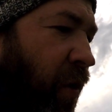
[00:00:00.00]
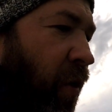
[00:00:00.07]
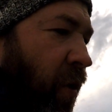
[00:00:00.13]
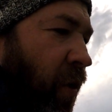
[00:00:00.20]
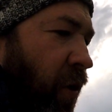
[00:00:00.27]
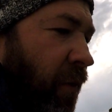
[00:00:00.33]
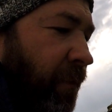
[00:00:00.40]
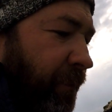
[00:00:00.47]

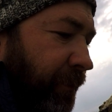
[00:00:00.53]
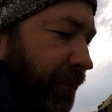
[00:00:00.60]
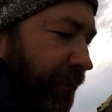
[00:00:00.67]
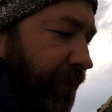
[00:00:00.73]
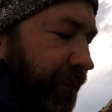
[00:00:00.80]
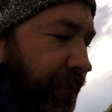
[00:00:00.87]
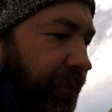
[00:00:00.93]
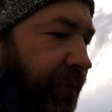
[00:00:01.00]
Or
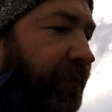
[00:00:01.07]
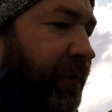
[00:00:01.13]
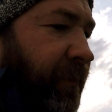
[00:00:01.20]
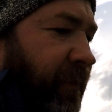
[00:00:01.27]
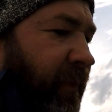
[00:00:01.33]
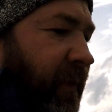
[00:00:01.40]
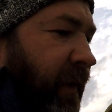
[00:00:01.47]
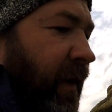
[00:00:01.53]

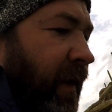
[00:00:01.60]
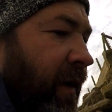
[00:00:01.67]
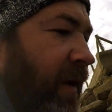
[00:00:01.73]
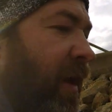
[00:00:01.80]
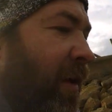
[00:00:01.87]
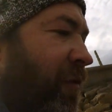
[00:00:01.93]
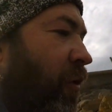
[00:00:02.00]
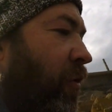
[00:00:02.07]

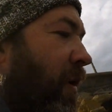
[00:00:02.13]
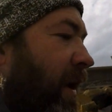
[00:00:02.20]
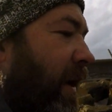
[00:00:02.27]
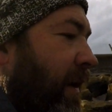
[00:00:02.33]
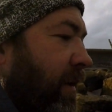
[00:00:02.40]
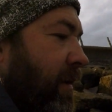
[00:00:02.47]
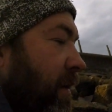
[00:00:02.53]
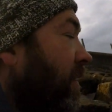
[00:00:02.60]
if you,
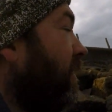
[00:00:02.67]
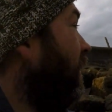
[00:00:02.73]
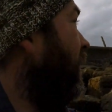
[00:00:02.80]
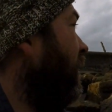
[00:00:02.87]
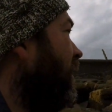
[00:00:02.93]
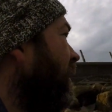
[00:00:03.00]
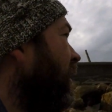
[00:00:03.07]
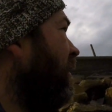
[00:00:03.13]
like
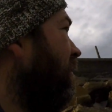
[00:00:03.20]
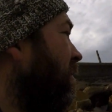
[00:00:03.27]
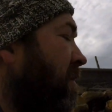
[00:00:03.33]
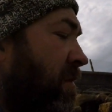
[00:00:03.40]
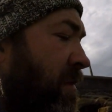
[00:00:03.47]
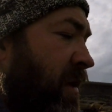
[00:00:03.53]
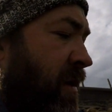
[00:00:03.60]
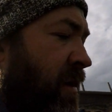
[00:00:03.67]

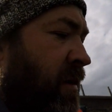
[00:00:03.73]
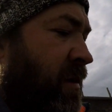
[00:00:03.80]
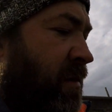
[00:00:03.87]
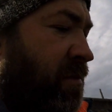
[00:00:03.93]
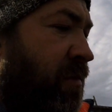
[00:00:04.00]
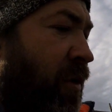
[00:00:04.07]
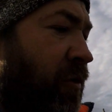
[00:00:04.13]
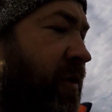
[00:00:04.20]

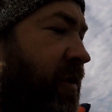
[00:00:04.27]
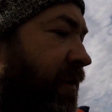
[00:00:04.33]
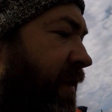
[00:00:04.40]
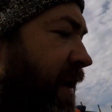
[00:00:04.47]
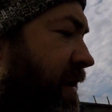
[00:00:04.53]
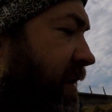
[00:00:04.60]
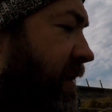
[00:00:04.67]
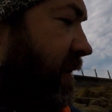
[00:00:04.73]
most of
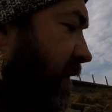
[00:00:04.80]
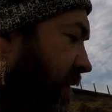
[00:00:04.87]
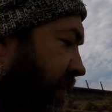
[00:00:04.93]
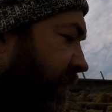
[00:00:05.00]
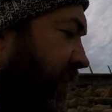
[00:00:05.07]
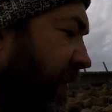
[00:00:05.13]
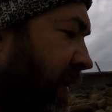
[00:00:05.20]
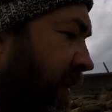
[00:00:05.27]
us,
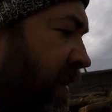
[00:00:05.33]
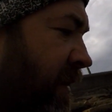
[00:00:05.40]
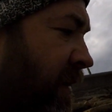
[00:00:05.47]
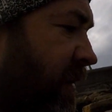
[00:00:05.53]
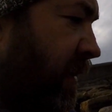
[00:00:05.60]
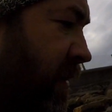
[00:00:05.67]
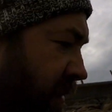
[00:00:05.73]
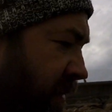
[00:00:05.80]

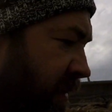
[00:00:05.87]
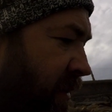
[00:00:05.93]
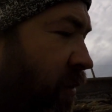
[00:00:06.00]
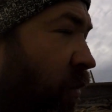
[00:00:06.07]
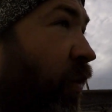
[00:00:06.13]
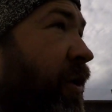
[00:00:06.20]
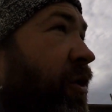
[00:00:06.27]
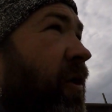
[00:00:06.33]

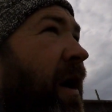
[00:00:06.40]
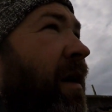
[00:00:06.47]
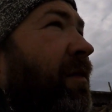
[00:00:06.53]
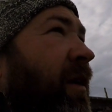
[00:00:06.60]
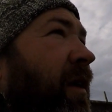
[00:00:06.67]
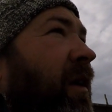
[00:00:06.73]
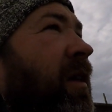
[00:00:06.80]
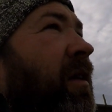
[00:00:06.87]
we
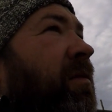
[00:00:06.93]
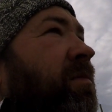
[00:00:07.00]
travel.